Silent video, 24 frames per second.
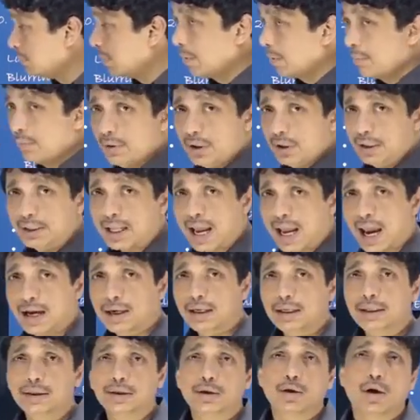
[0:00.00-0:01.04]
Remember
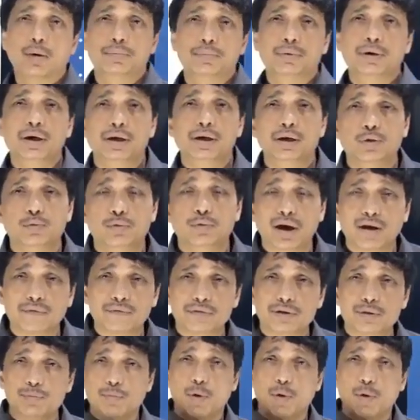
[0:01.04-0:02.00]
that in the optic disc we have